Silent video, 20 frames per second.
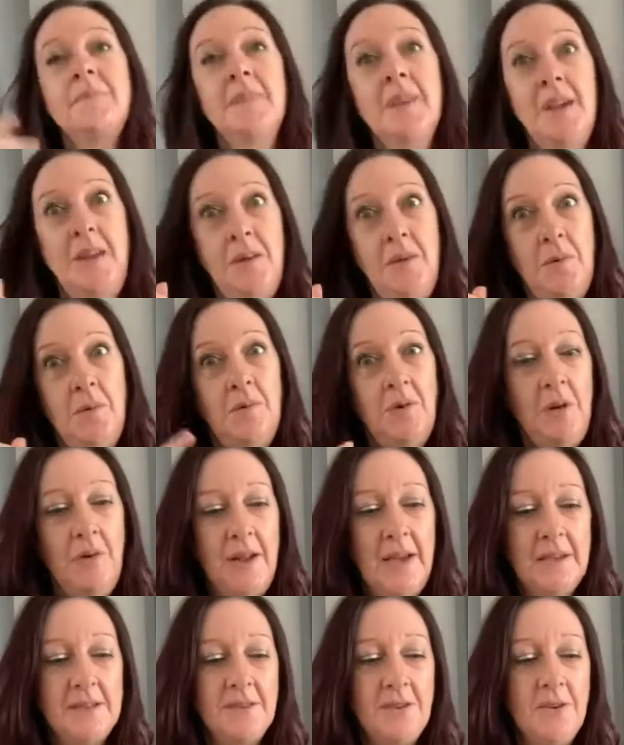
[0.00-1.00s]
I know what
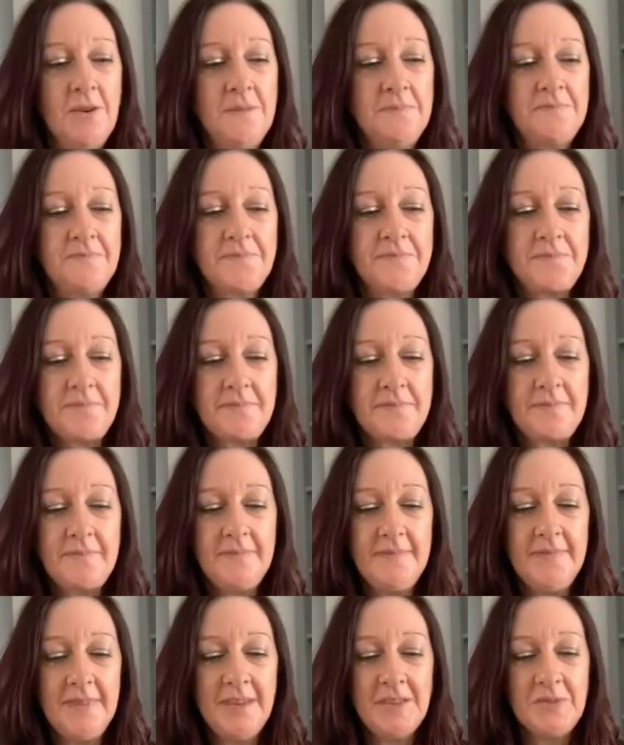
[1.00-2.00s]
Rolags are.
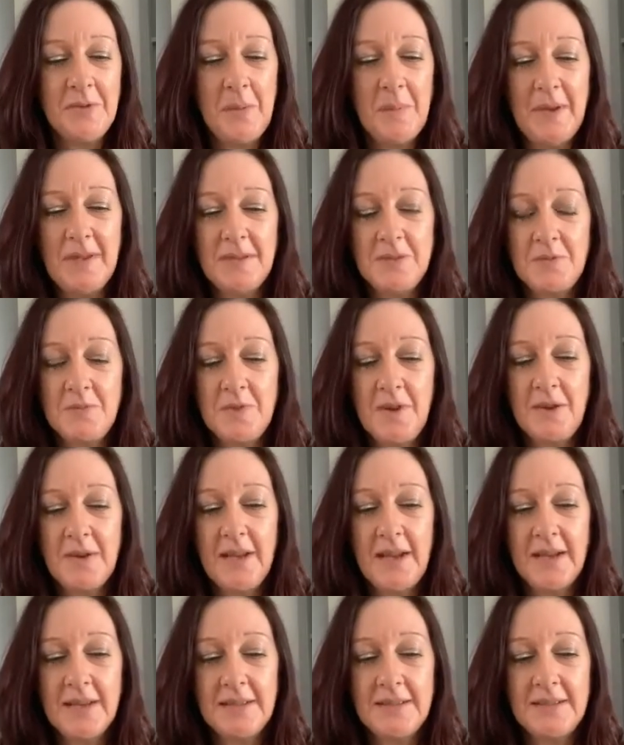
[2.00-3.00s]
So I made some
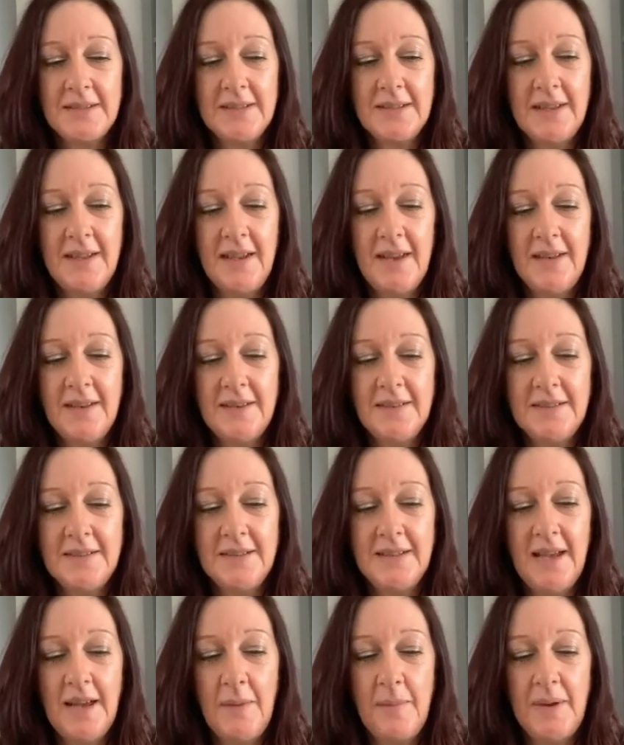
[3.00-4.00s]
Rolags and
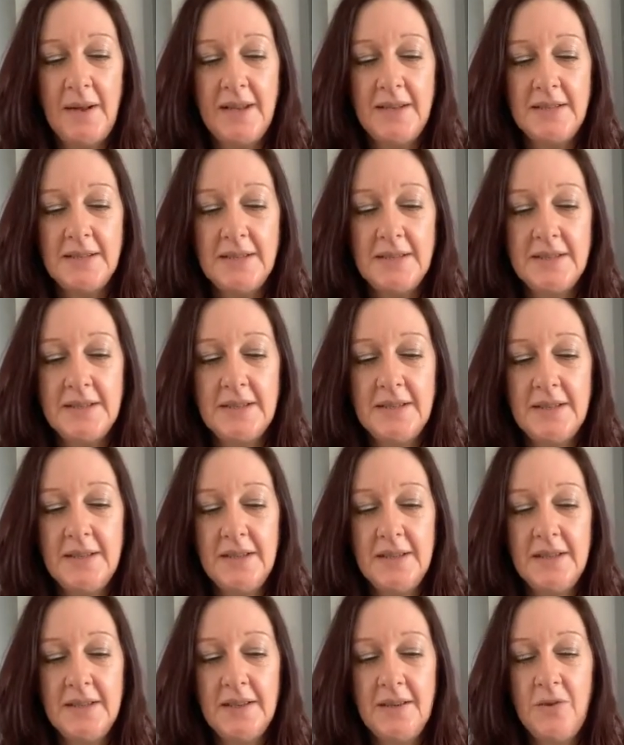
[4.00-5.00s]
yeah, blended
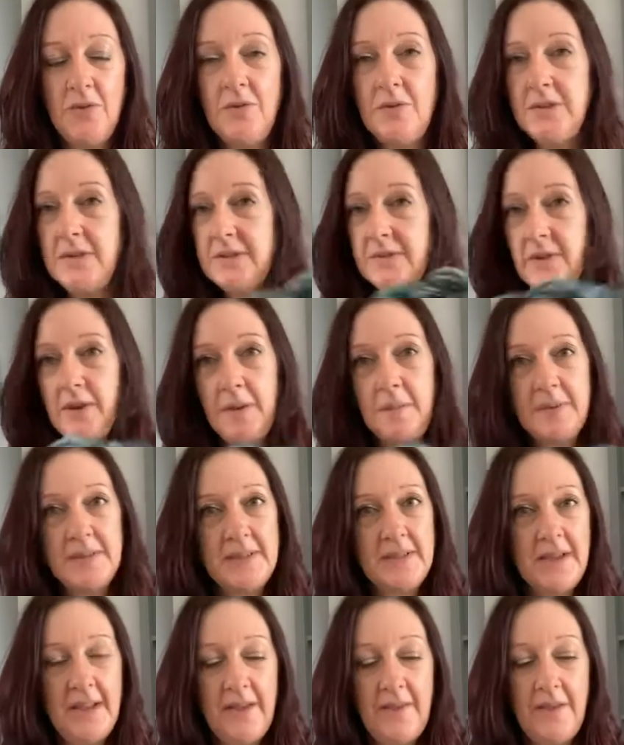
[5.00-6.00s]
all these fibres
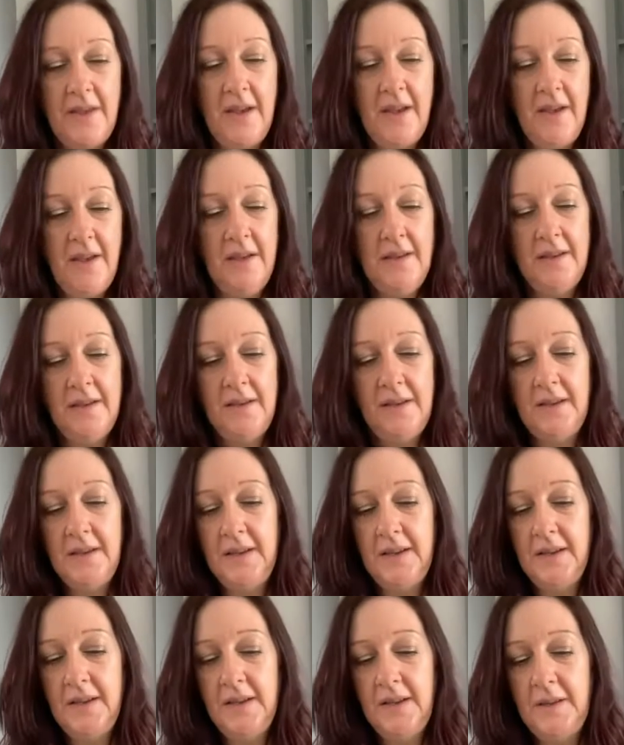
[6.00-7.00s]
together.
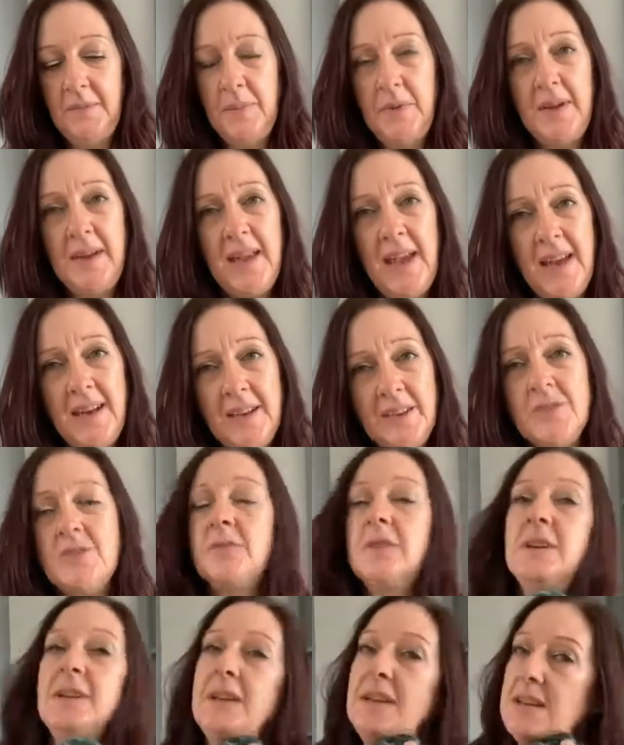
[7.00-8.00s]
But again, it's
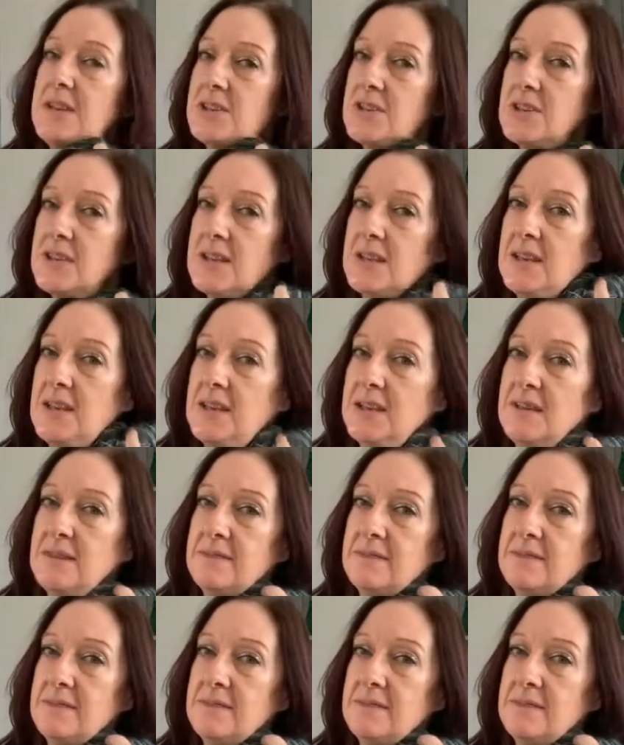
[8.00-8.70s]
really itchy.